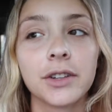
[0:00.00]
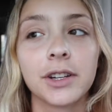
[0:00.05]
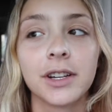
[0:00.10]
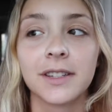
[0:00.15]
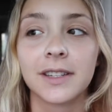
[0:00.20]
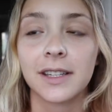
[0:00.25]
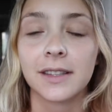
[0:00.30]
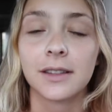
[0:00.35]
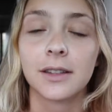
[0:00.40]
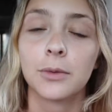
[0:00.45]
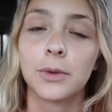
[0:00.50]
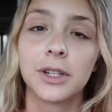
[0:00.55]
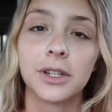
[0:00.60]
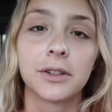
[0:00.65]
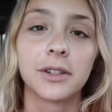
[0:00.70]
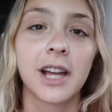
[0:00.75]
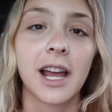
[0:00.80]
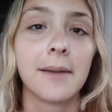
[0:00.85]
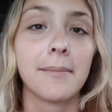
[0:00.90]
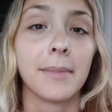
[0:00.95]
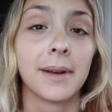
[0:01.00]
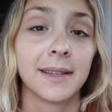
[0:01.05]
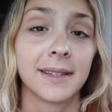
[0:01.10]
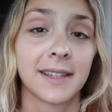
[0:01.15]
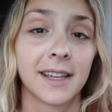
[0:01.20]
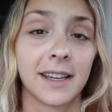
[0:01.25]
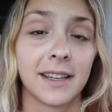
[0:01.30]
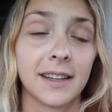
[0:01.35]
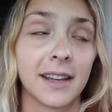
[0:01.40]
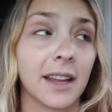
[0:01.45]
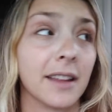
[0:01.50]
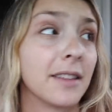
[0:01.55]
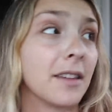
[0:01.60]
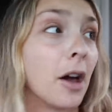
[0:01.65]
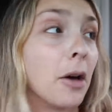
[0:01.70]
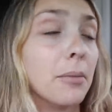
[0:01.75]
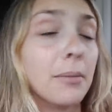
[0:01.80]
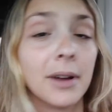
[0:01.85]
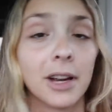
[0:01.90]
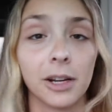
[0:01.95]
because in the wintertime my skin gets
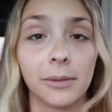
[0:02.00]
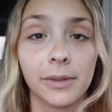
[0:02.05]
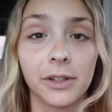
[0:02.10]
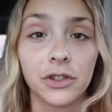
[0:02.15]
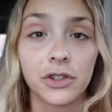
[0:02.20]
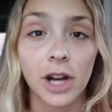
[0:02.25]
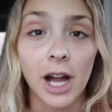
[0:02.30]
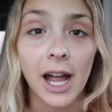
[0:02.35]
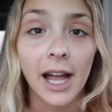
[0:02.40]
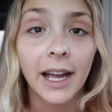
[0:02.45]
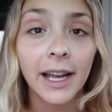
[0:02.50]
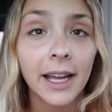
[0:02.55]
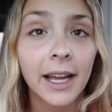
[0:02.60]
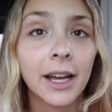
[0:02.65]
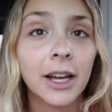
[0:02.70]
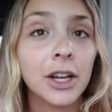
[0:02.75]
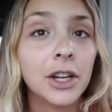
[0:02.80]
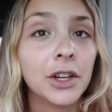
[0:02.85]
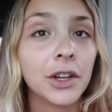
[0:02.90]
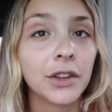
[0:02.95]
unbearably dry.